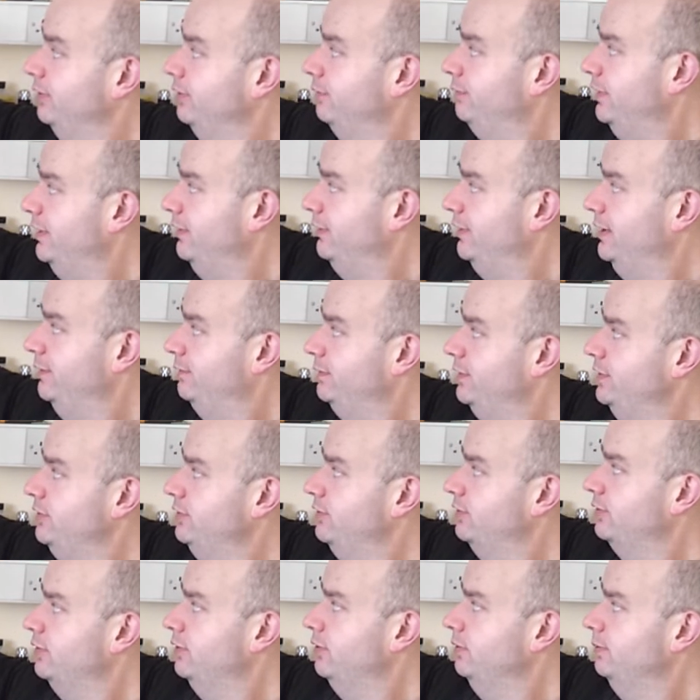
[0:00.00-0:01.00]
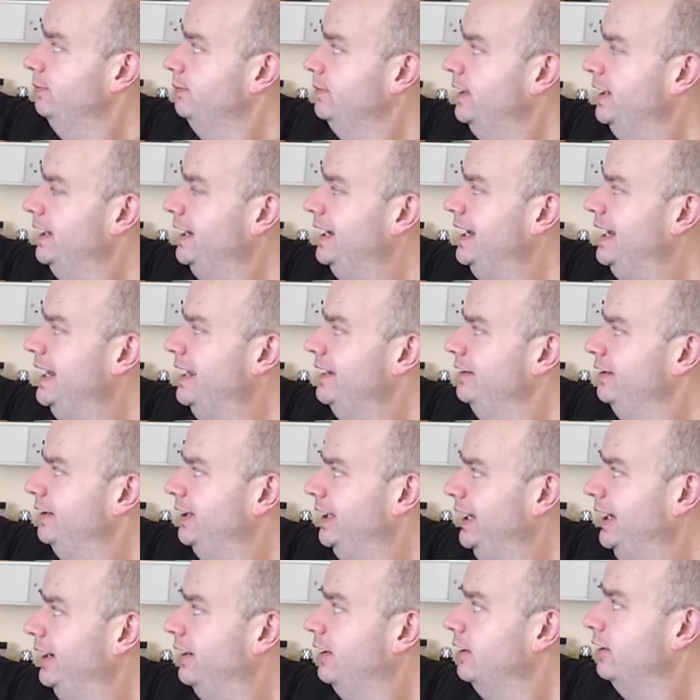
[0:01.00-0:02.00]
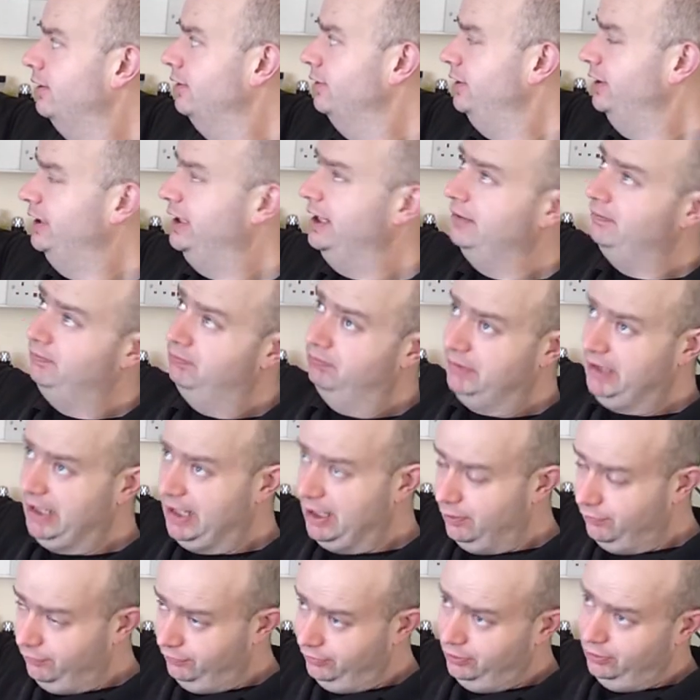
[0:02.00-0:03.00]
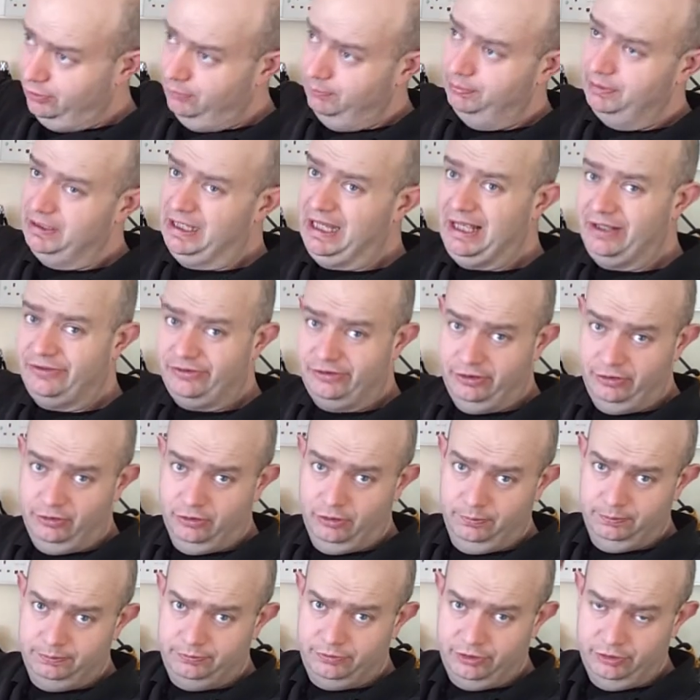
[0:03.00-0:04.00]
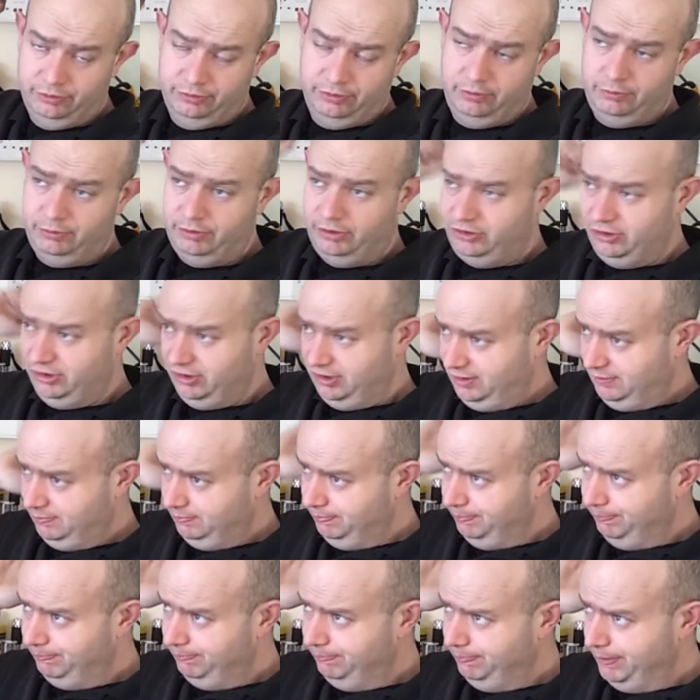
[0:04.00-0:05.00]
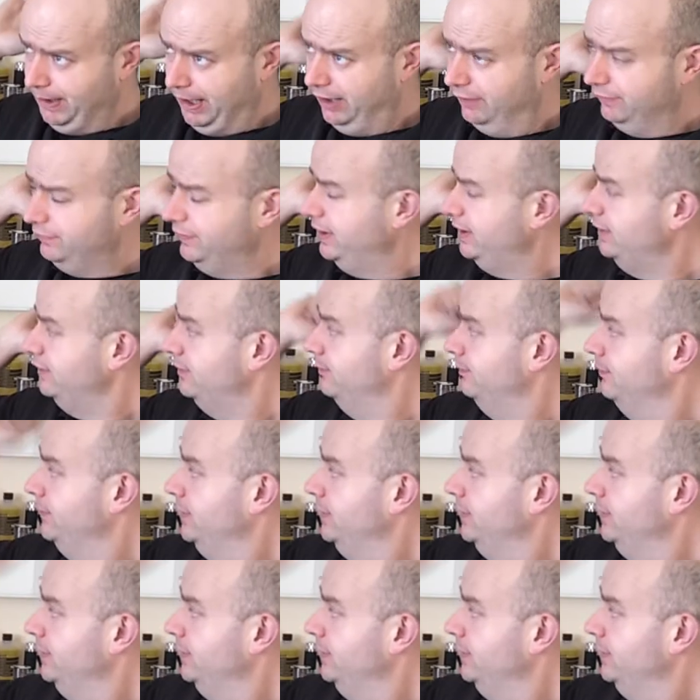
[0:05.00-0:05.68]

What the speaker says: if I just hold my hand here, you get airflow blasting up through it, which is perfect.